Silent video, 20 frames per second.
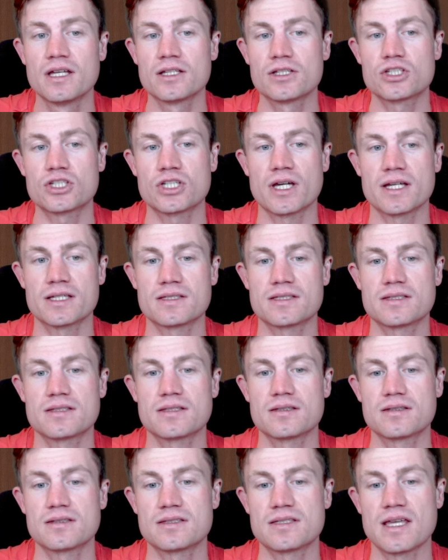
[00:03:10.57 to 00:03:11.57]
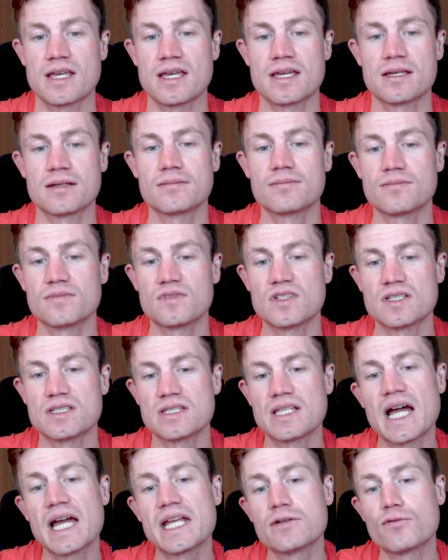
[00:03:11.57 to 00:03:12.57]
Just saying this
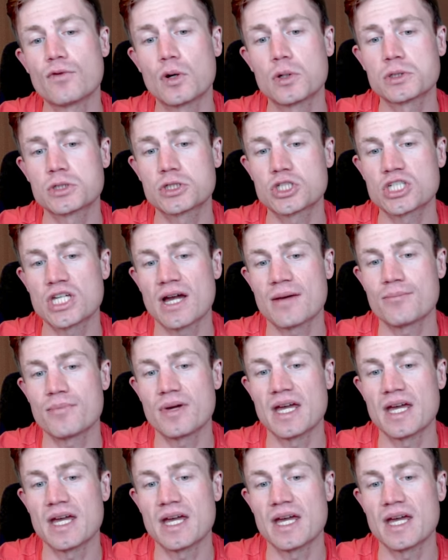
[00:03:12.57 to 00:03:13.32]
knight won't jump